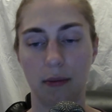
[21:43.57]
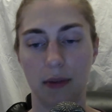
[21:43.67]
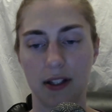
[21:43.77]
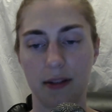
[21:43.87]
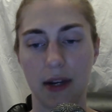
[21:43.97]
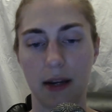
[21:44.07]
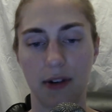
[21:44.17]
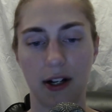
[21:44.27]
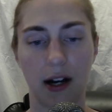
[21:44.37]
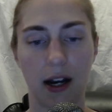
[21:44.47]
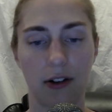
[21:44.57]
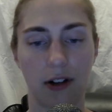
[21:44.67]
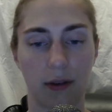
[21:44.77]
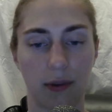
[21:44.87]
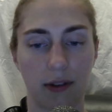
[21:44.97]
Miss Mabry hired
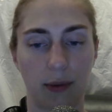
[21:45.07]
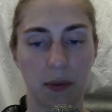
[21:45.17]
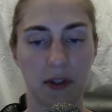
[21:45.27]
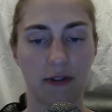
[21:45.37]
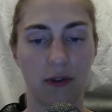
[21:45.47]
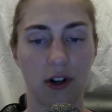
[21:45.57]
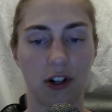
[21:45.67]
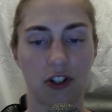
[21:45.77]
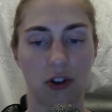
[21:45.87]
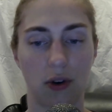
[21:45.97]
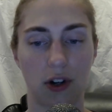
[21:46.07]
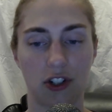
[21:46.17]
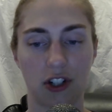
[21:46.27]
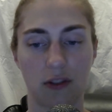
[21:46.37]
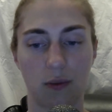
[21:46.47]
on with the Women's Forage Corps
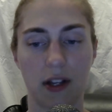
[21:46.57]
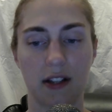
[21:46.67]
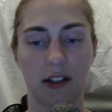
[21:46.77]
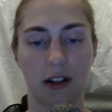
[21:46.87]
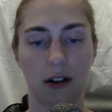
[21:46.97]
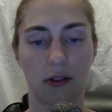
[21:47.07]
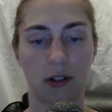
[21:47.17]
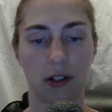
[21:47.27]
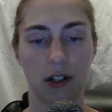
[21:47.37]
just weeks ago.